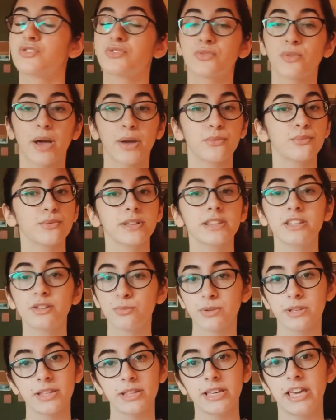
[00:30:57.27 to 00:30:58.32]
So I really,
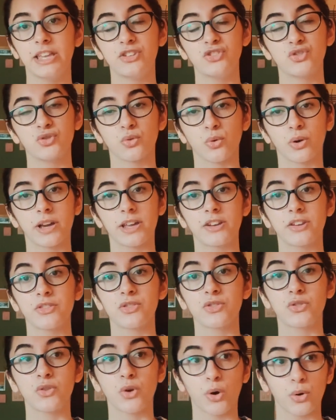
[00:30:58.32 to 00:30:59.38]
really
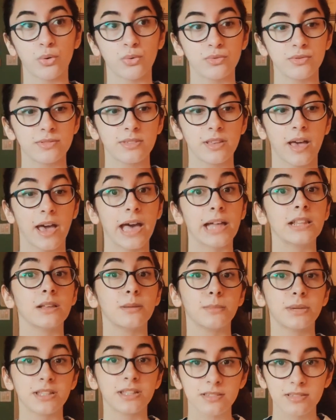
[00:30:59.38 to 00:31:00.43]
enjoyed those
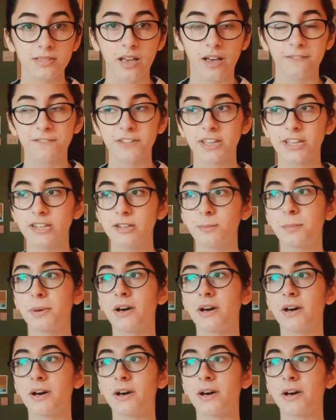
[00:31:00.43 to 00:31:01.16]
elements of it.